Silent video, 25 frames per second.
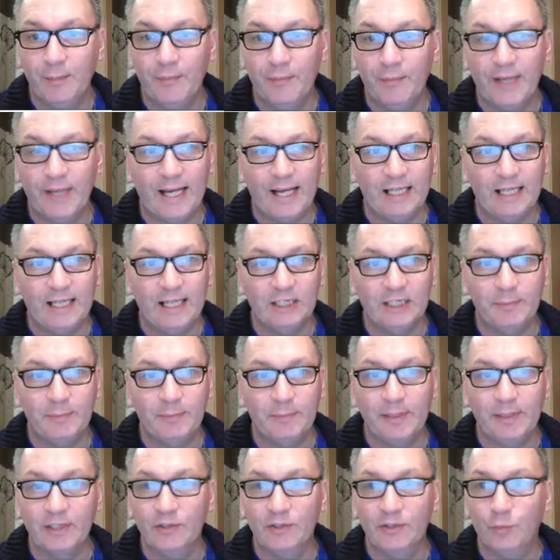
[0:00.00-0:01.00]
that
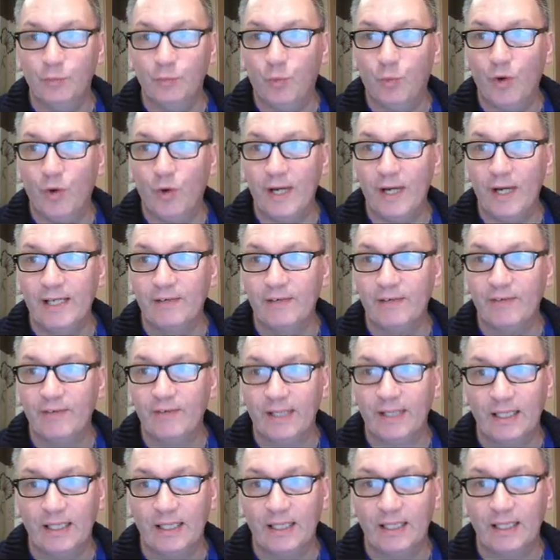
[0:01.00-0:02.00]
aspect of
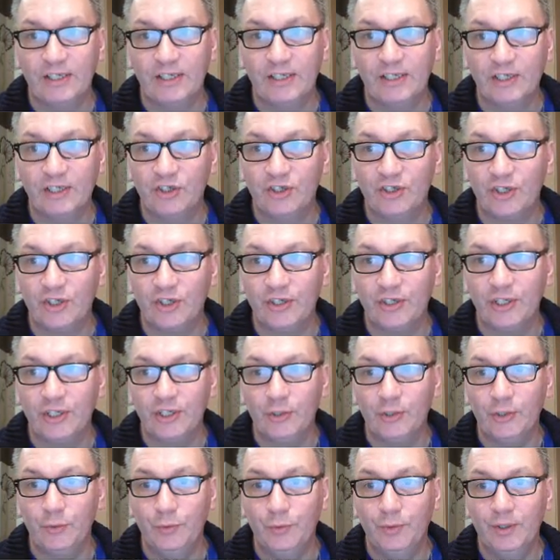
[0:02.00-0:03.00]
analytics, to show
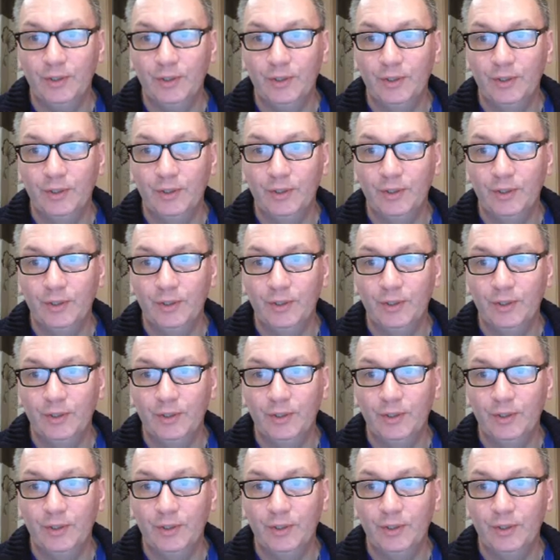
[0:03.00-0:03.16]
you